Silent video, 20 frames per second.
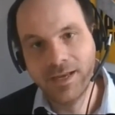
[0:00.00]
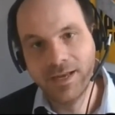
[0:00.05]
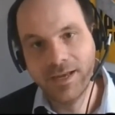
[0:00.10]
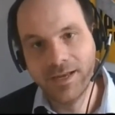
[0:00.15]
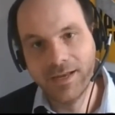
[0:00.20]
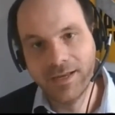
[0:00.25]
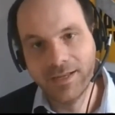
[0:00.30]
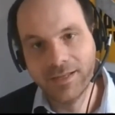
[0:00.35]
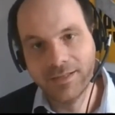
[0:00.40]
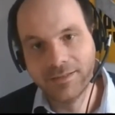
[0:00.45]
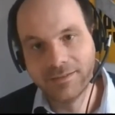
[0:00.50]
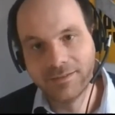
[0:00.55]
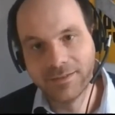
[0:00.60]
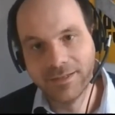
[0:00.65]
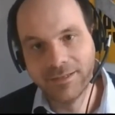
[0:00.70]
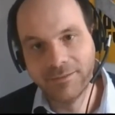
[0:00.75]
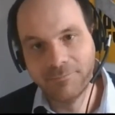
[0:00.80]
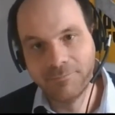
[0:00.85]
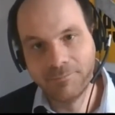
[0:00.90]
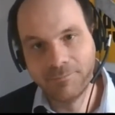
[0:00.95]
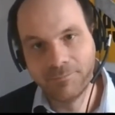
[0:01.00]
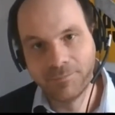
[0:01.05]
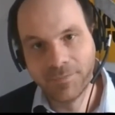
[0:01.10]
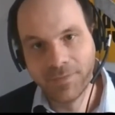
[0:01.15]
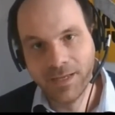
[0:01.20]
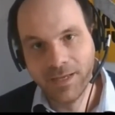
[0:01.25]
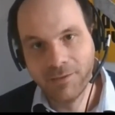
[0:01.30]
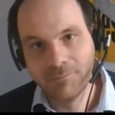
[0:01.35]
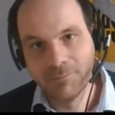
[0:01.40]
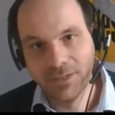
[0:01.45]
And um,
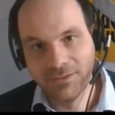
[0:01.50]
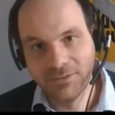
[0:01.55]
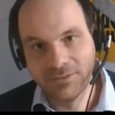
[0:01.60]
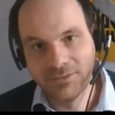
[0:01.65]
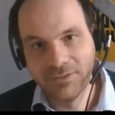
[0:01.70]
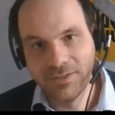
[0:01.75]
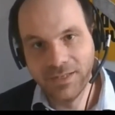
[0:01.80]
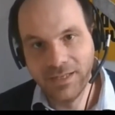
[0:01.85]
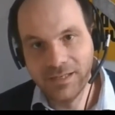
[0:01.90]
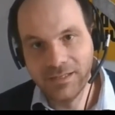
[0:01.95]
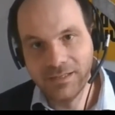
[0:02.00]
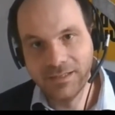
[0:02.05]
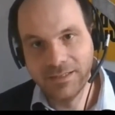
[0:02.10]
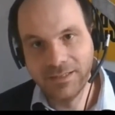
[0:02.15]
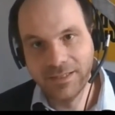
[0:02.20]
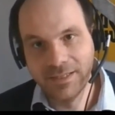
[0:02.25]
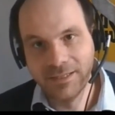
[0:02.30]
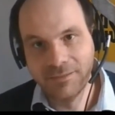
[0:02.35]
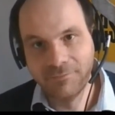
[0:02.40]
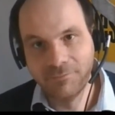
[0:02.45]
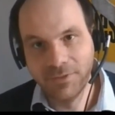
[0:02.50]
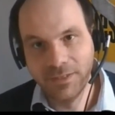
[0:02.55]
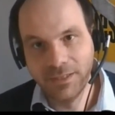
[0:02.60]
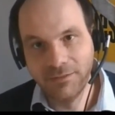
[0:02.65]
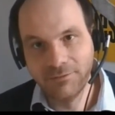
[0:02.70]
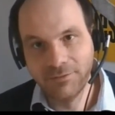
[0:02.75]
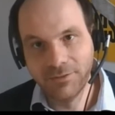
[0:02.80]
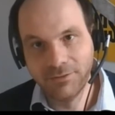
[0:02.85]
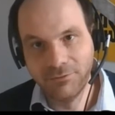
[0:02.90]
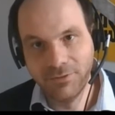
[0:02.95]
but still, um,
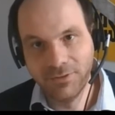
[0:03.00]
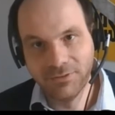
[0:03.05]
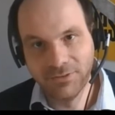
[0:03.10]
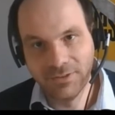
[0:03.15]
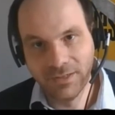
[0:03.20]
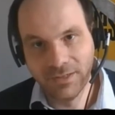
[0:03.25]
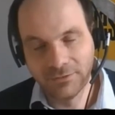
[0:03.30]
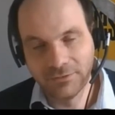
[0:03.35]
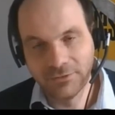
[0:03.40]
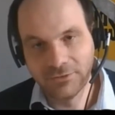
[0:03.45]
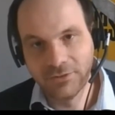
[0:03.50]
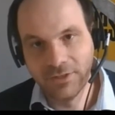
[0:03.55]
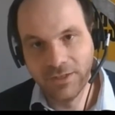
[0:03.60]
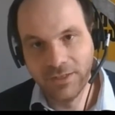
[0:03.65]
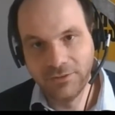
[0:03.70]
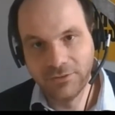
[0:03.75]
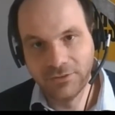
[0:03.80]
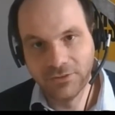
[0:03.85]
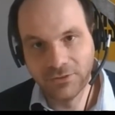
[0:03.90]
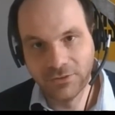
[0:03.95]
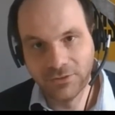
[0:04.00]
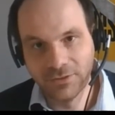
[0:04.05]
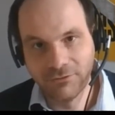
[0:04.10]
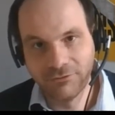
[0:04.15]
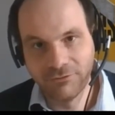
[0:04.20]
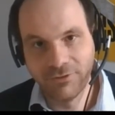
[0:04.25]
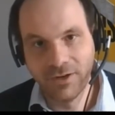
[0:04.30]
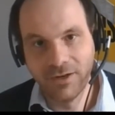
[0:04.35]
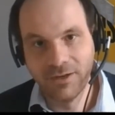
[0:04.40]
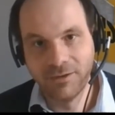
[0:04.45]
even with such changes on the
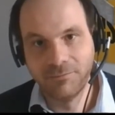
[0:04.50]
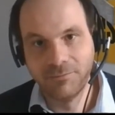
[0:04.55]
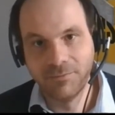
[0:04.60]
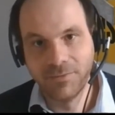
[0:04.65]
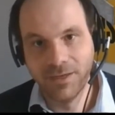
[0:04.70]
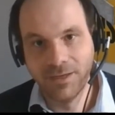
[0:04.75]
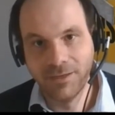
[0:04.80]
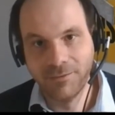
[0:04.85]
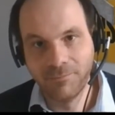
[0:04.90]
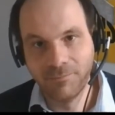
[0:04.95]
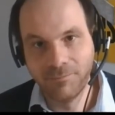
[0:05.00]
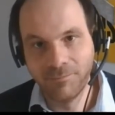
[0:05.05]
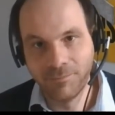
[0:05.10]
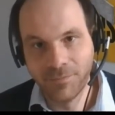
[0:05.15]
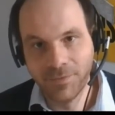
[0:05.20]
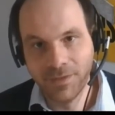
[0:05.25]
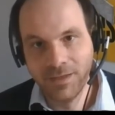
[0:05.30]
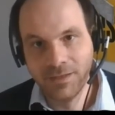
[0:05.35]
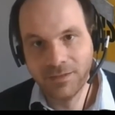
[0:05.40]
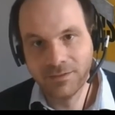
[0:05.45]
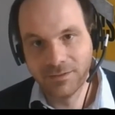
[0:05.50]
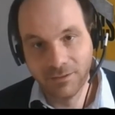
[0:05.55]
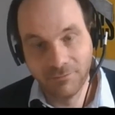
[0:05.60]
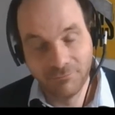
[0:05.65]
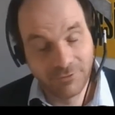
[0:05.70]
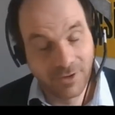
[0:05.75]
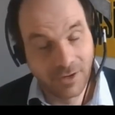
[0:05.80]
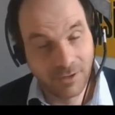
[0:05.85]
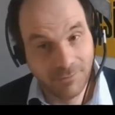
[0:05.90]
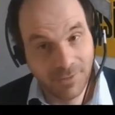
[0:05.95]
farm, um, some
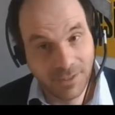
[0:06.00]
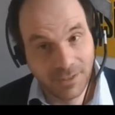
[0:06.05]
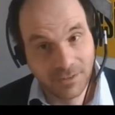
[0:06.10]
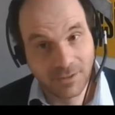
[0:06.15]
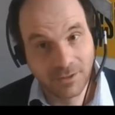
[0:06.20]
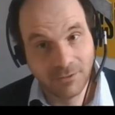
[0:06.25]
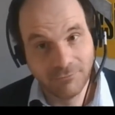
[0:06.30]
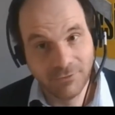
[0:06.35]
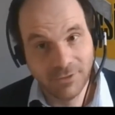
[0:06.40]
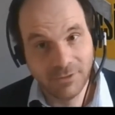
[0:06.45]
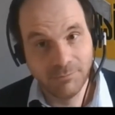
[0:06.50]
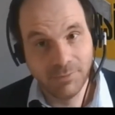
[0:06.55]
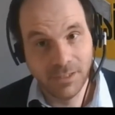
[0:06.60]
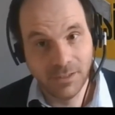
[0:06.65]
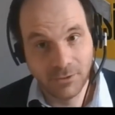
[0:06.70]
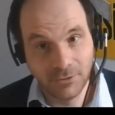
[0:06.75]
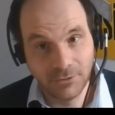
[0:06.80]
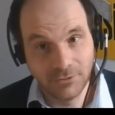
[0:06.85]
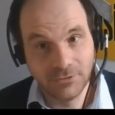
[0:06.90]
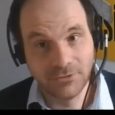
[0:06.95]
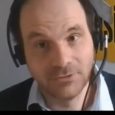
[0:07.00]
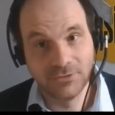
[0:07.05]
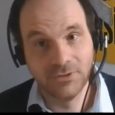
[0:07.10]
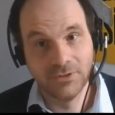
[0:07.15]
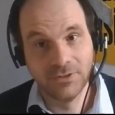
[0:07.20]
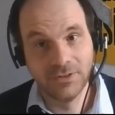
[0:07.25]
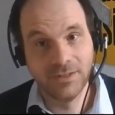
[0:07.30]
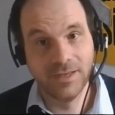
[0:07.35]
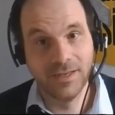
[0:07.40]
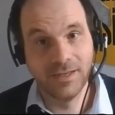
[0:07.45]
farm income will be lost.
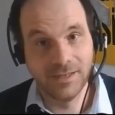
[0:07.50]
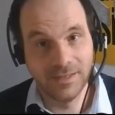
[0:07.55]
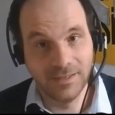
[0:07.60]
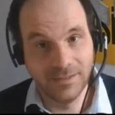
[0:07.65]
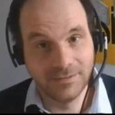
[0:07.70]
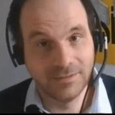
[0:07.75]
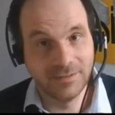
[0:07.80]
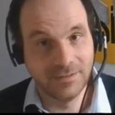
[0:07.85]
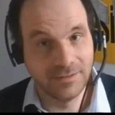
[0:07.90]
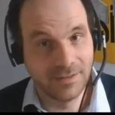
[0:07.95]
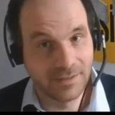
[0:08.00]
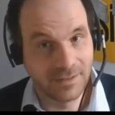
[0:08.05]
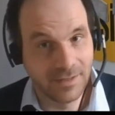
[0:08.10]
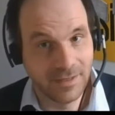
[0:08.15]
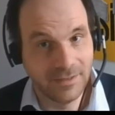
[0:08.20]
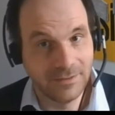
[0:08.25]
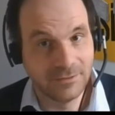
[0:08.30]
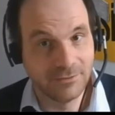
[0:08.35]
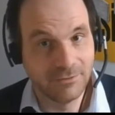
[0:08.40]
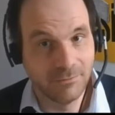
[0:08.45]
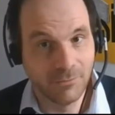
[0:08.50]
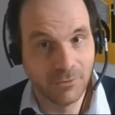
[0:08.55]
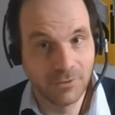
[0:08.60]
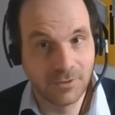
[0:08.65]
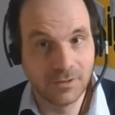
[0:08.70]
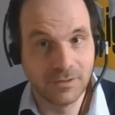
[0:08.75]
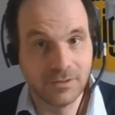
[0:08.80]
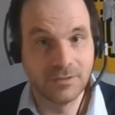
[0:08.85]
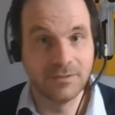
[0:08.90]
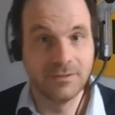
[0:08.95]
At least in the case we
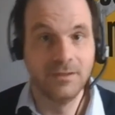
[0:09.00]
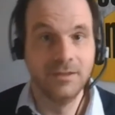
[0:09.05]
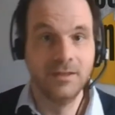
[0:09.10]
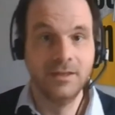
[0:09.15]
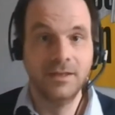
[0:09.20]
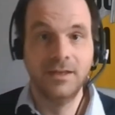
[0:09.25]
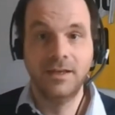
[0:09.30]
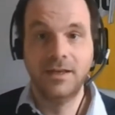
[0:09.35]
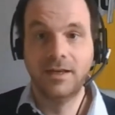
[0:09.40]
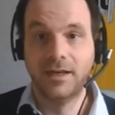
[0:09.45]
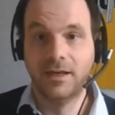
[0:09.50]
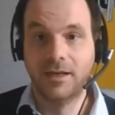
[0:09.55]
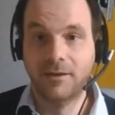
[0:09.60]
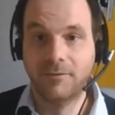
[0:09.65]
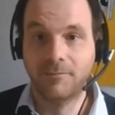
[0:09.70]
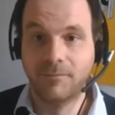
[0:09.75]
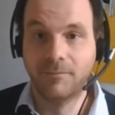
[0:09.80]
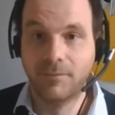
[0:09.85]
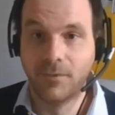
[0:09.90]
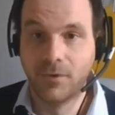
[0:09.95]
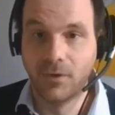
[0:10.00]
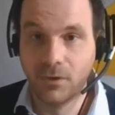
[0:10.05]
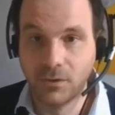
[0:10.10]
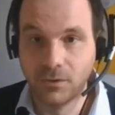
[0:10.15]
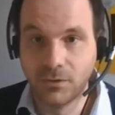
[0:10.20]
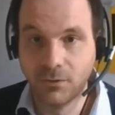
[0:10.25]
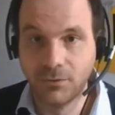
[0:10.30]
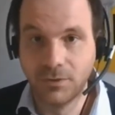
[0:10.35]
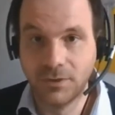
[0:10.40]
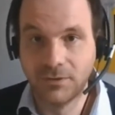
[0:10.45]
modeled,
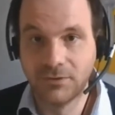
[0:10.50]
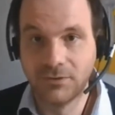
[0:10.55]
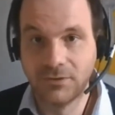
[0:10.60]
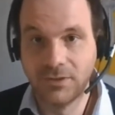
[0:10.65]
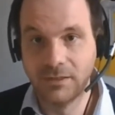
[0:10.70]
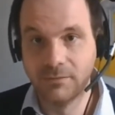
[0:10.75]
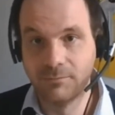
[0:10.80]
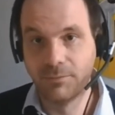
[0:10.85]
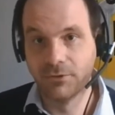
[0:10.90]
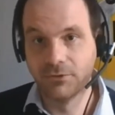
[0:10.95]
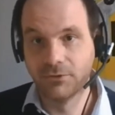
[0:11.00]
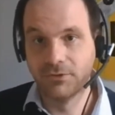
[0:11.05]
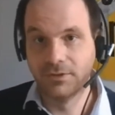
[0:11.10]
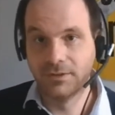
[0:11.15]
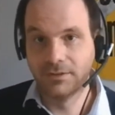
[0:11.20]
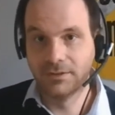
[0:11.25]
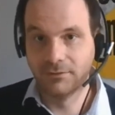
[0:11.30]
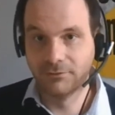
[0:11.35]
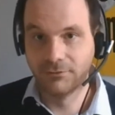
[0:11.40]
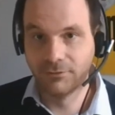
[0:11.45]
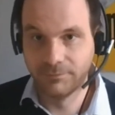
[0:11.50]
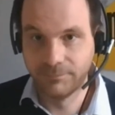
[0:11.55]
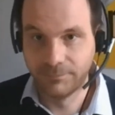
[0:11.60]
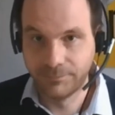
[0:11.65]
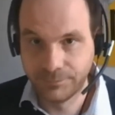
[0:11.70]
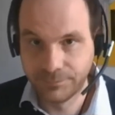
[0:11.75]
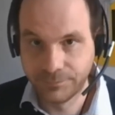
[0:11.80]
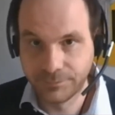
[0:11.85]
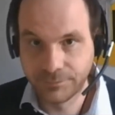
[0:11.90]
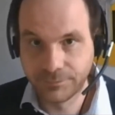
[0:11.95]
although it's still positive.
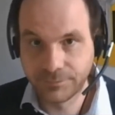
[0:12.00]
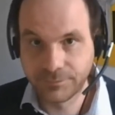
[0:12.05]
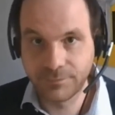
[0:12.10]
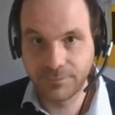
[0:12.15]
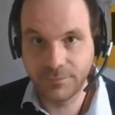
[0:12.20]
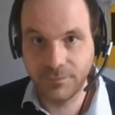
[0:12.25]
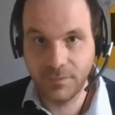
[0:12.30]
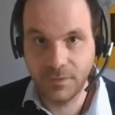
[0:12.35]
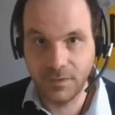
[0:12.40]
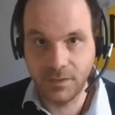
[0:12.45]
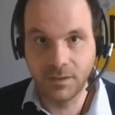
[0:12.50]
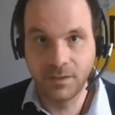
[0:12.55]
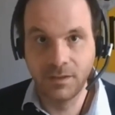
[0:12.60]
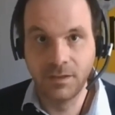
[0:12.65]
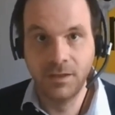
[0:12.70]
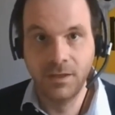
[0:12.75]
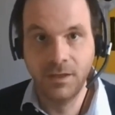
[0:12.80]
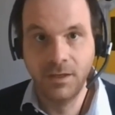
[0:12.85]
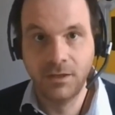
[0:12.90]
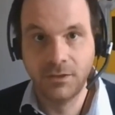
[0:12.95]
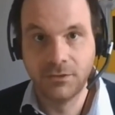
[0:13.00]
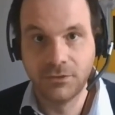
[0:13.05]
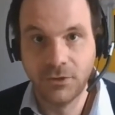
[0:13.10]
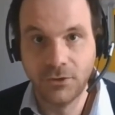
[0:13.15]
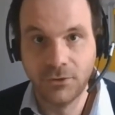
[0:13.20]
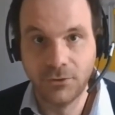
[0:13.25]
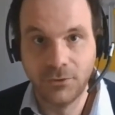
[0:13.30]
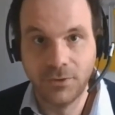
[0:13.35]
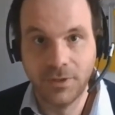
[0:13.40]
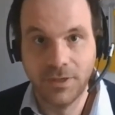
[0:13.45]

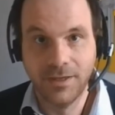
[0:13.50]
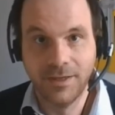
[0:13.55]
So